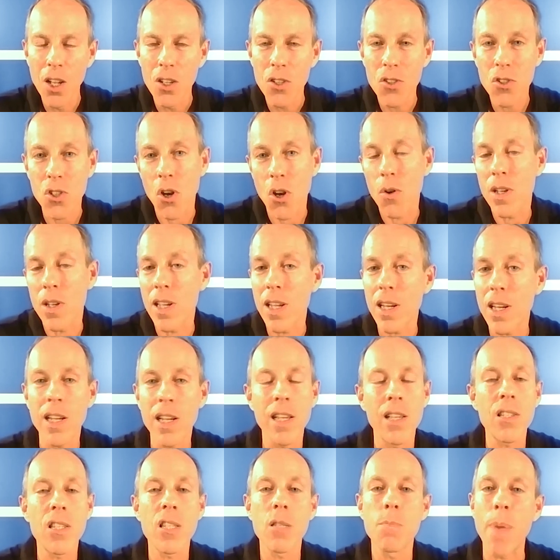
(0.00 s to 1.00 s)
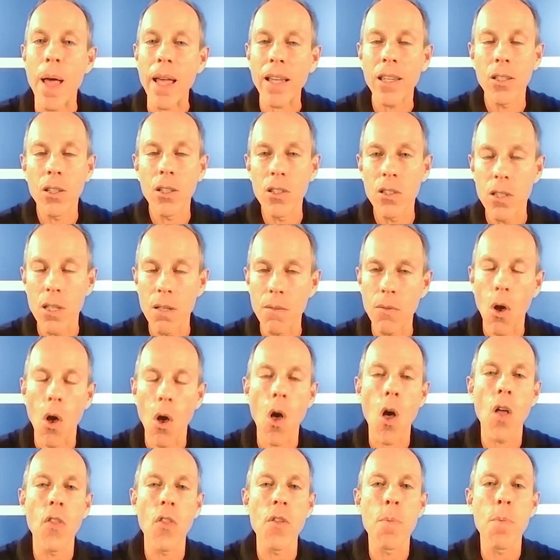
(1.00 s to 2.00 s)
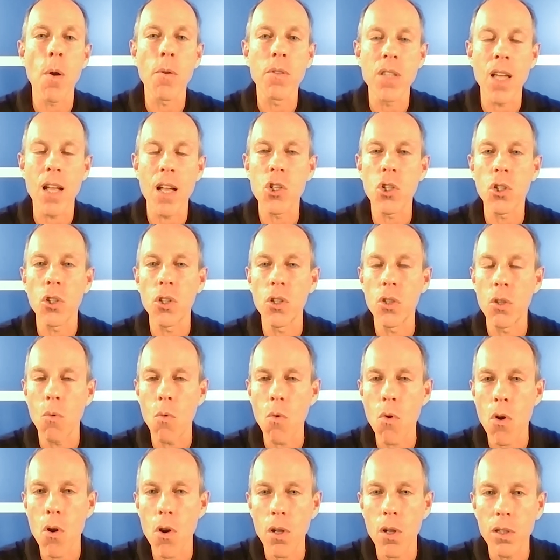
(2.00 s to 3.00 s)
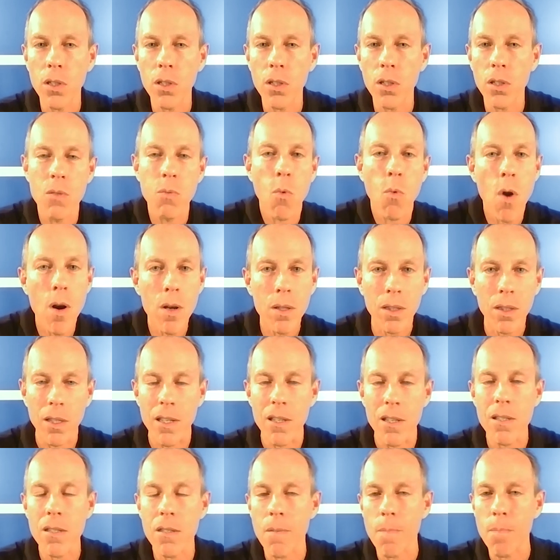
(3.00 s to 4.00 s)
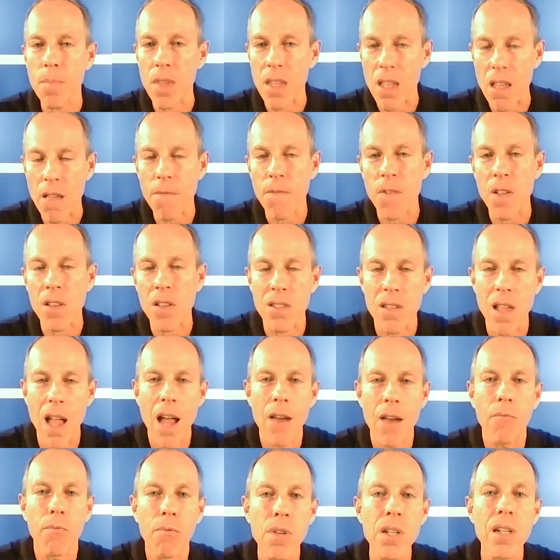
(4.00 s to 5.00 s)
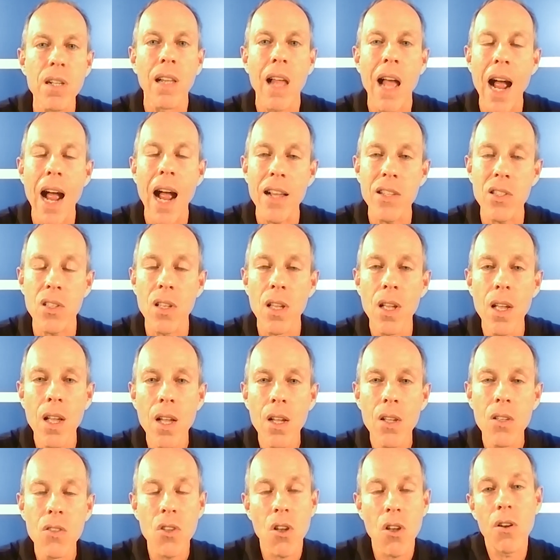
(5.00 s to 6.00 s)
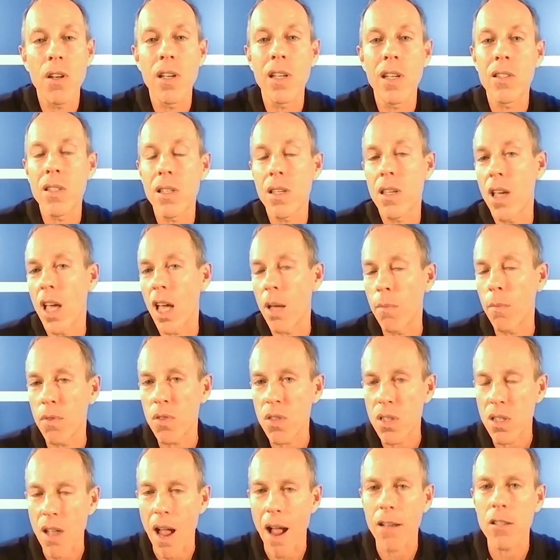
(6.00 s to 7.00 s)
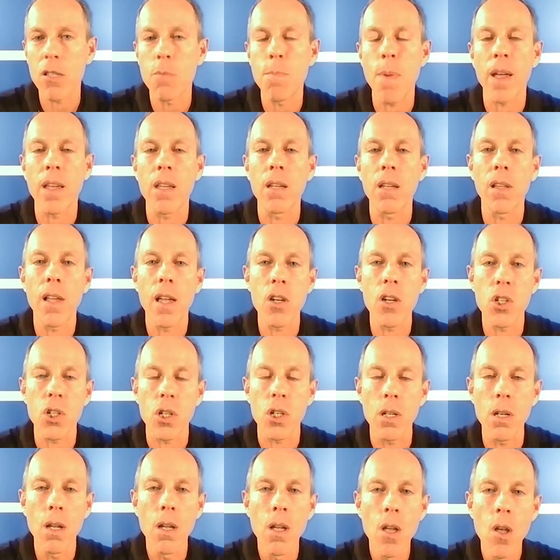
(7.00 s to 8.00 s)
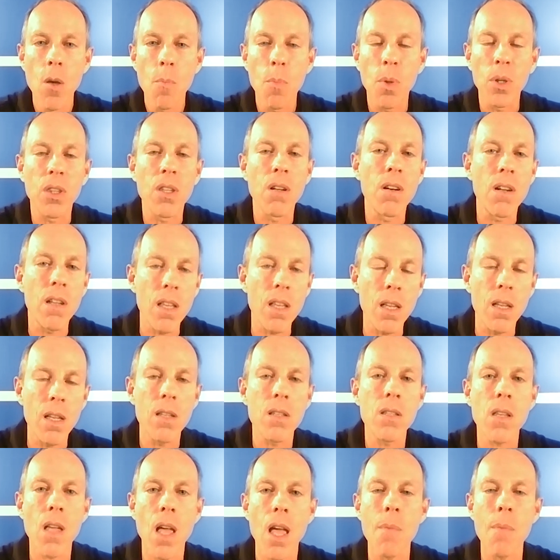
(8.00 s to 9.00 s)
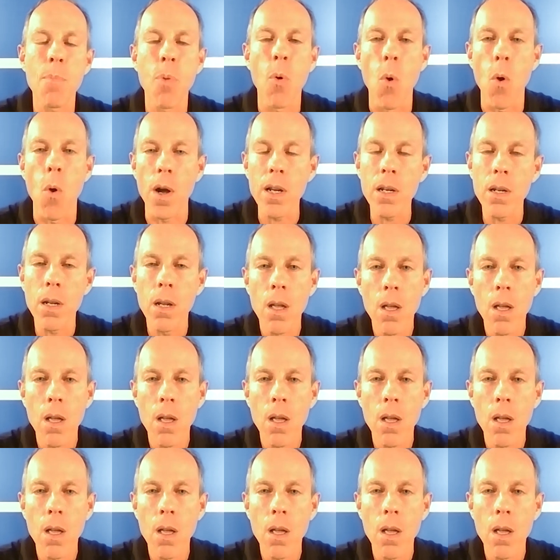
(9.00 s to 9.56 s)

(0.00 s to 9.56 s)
So it is speculative. All the potential in the world is worthless if it's not realized. So it's a game of stock speculation, but there is a point